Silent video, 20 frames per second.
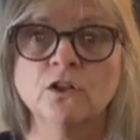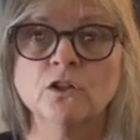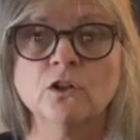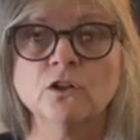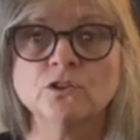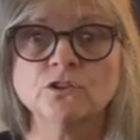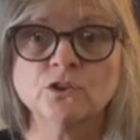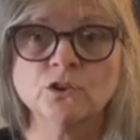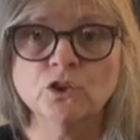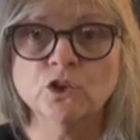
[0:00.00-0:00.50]

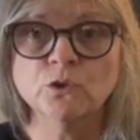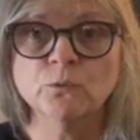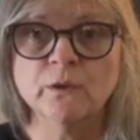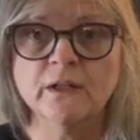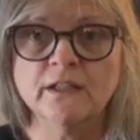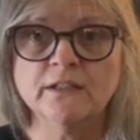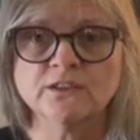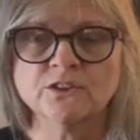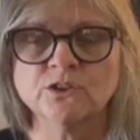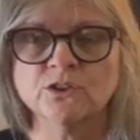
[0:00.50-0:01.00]

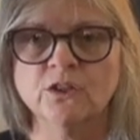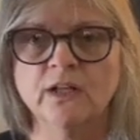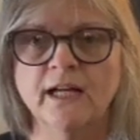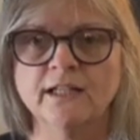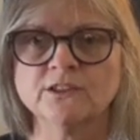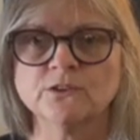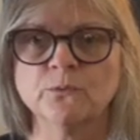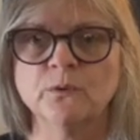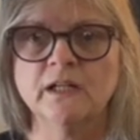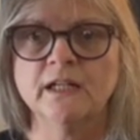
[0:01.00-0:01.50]

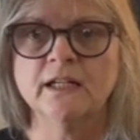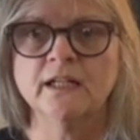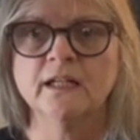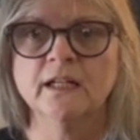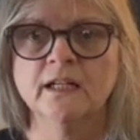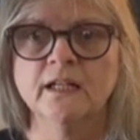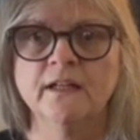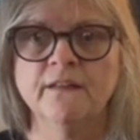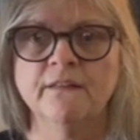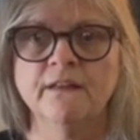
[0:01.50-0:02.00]
schoolhouse one,
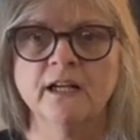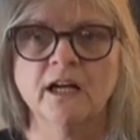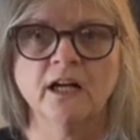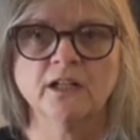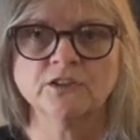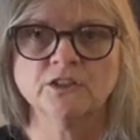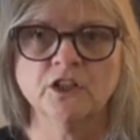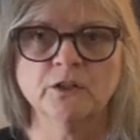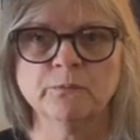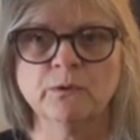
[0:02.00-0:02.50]
the
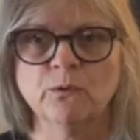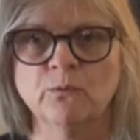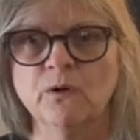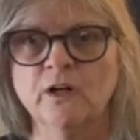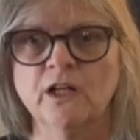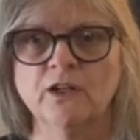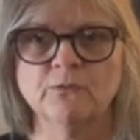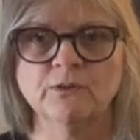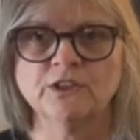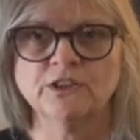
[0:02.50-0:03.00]
October
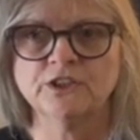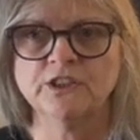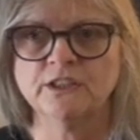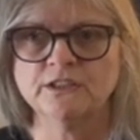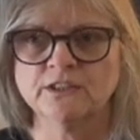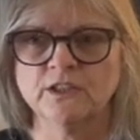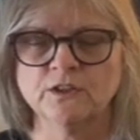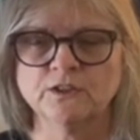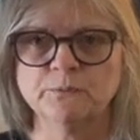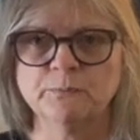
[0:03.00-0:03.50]
one, which
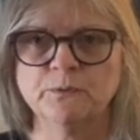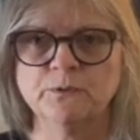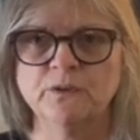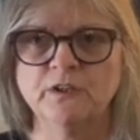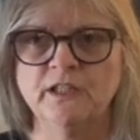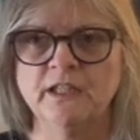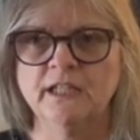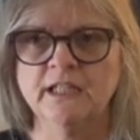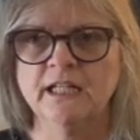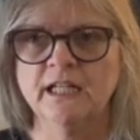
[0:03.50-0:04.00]
she's all
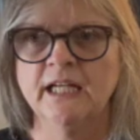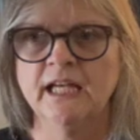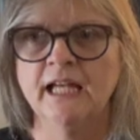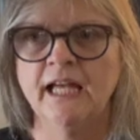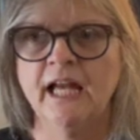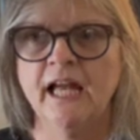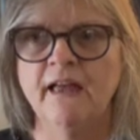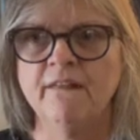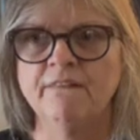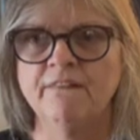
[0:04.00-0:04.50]
spooky,
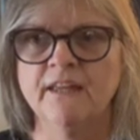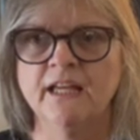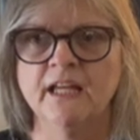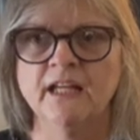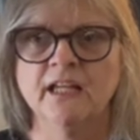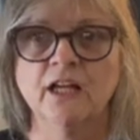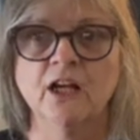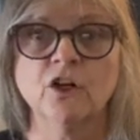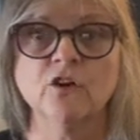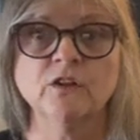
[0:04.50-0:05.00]
and
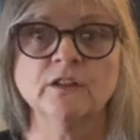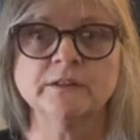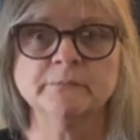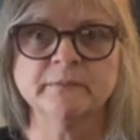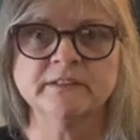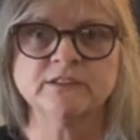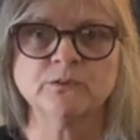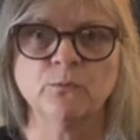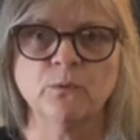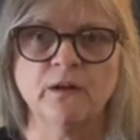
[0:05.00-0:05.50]
then a
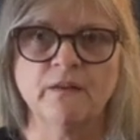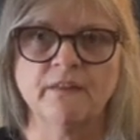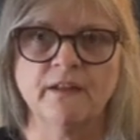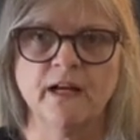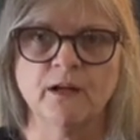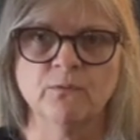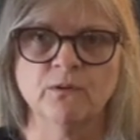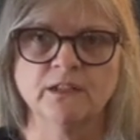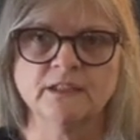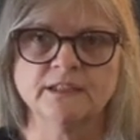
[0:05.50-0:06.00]
Christmas one that
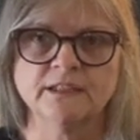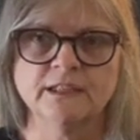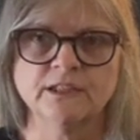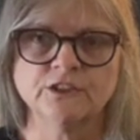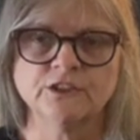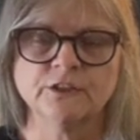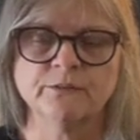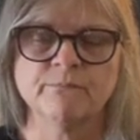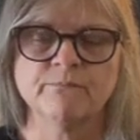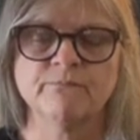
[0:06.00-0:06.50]
I want to
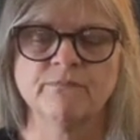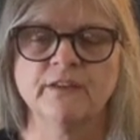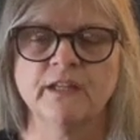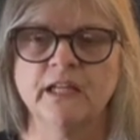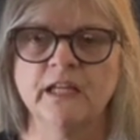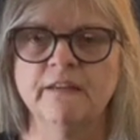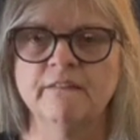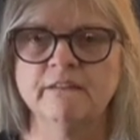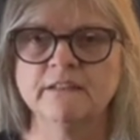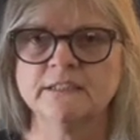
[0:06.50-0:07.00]
stitch.
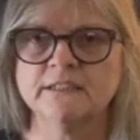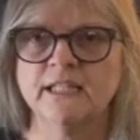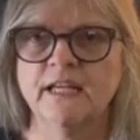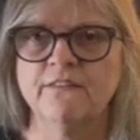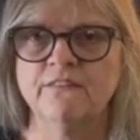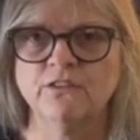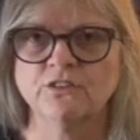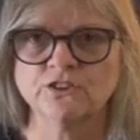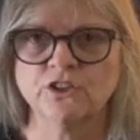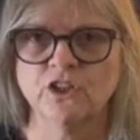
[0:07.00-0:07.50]
In the
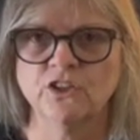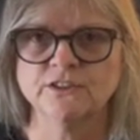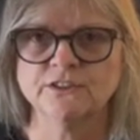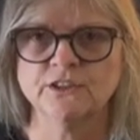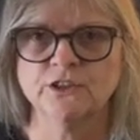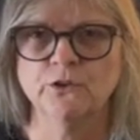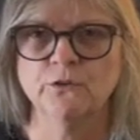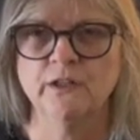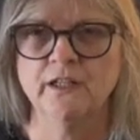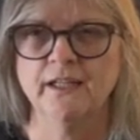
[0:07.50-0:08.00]
set, there's
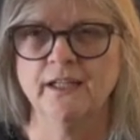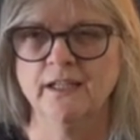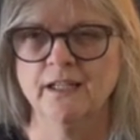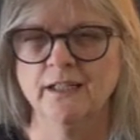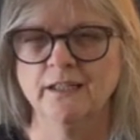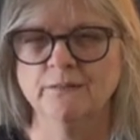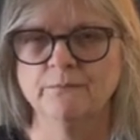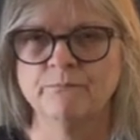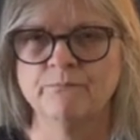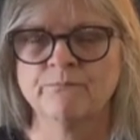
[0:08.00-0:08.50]
also a
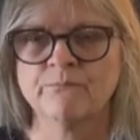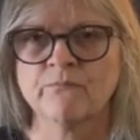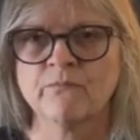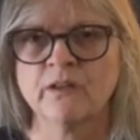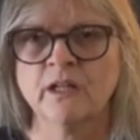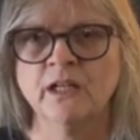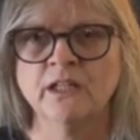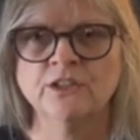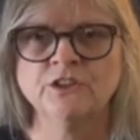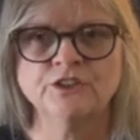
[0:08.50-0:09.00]

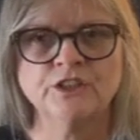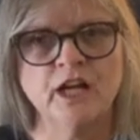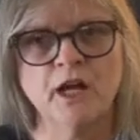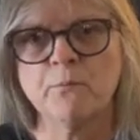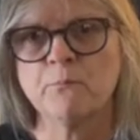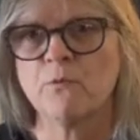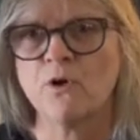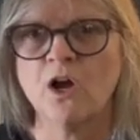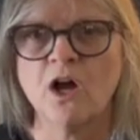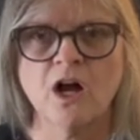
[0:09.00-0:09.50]

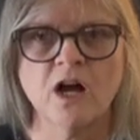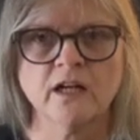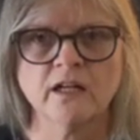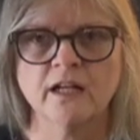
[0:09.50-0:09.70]
shamrock